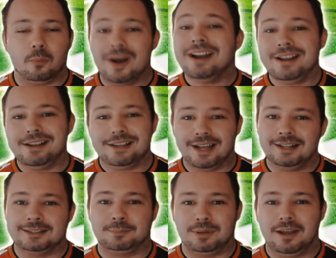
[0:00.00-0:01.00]
when he
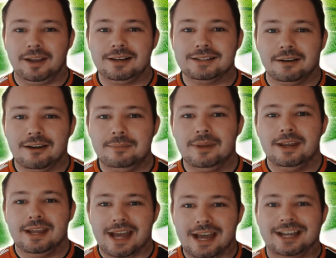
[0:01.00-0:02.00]
gets playing time,
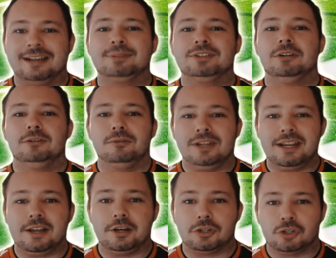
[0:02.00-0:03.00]

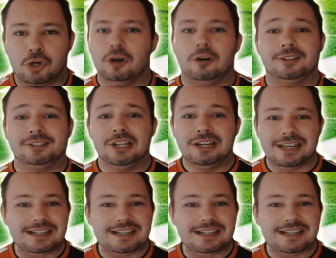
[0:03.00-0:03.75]
absolutely cooks.